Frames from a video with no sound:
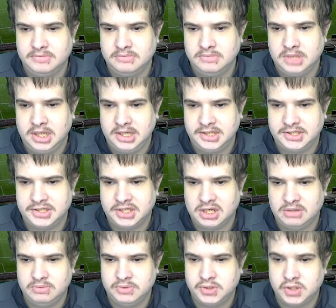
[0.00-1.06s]
It's
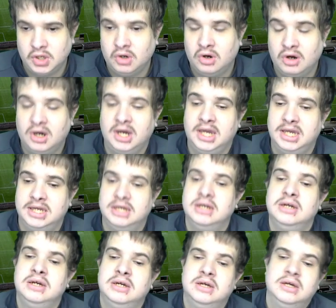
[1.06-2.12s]
so tight
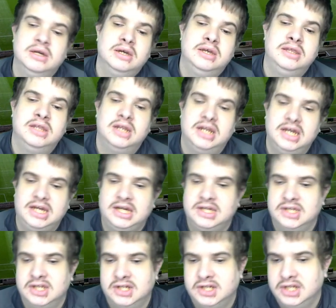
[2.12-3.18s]
in the leagues
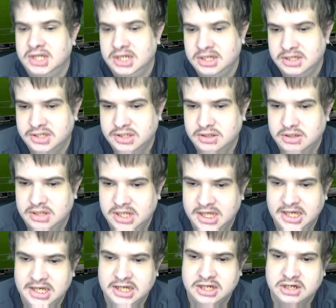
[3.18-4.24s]
this year.
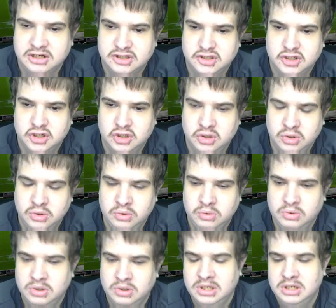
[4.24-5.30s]
League
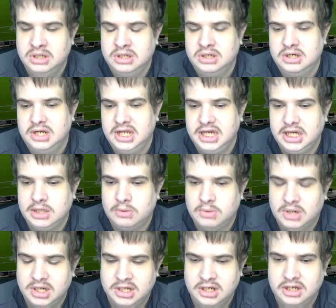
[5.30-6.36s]
2, League
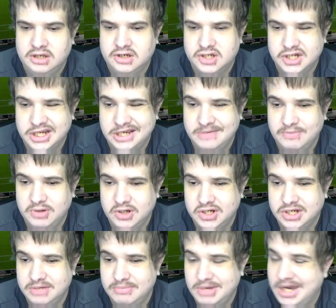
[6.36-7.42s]
1,
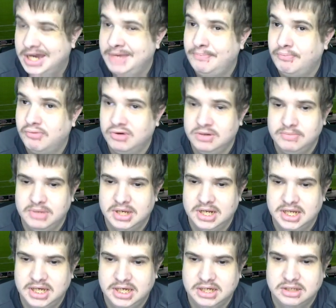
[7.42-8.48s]
Championship and Premier
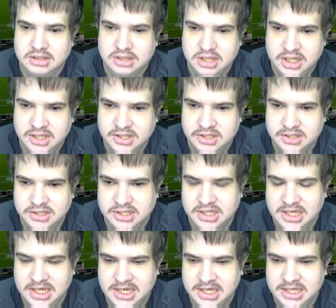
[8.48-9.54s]
League. This
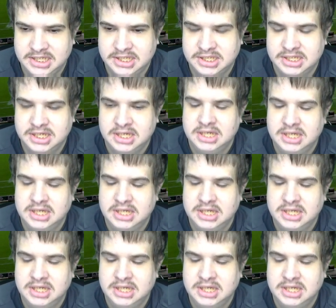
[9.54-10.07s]
is,